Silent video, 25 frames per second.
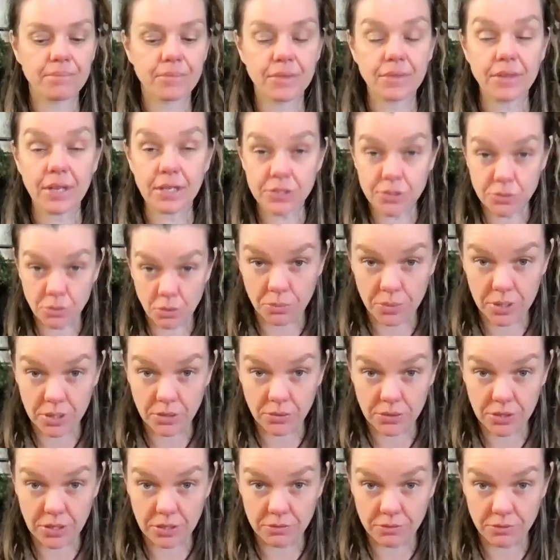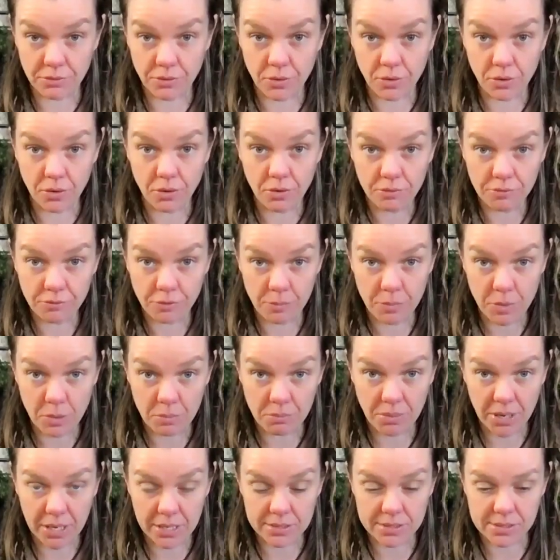That's we're looking for from the
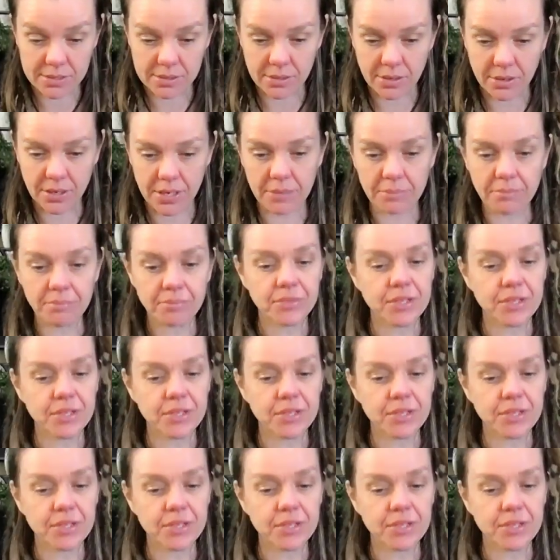baseline.